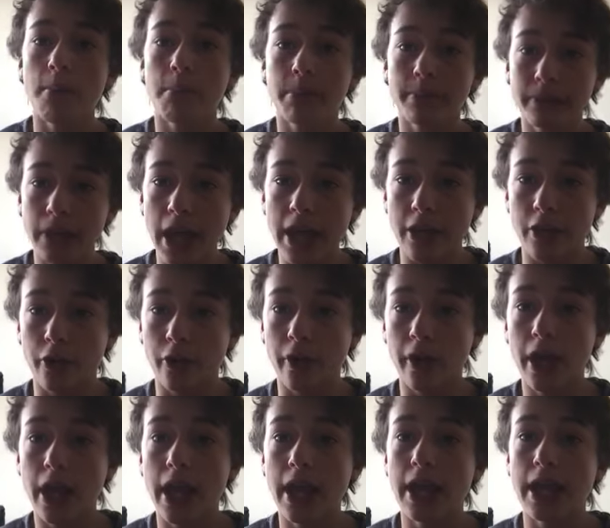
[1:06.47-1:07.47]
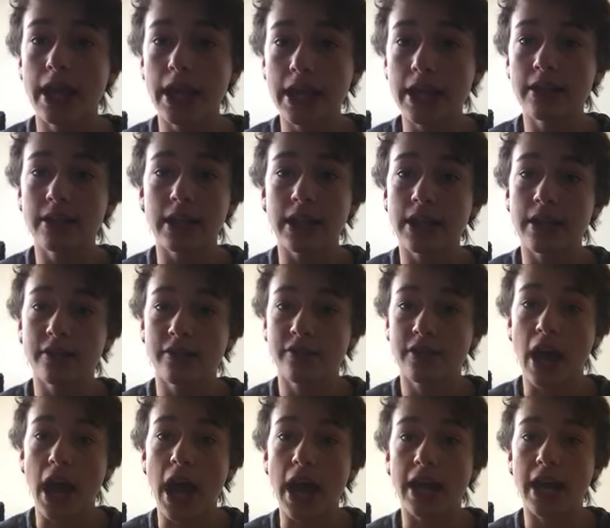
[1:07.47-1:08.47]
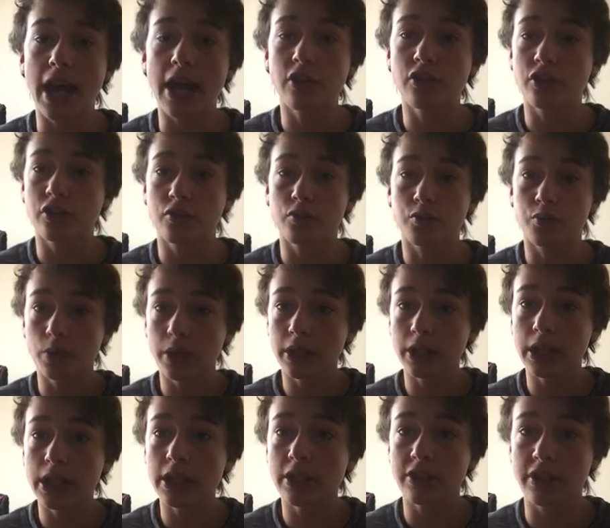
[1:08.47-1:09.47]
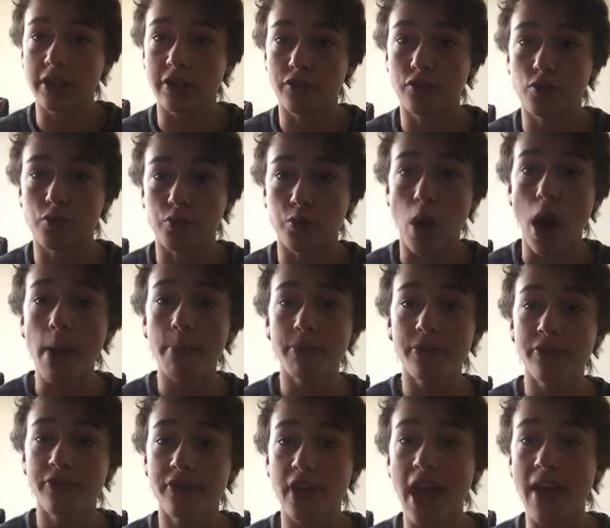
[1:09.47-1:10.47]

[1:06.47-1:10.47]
player in the inside and just really disrupts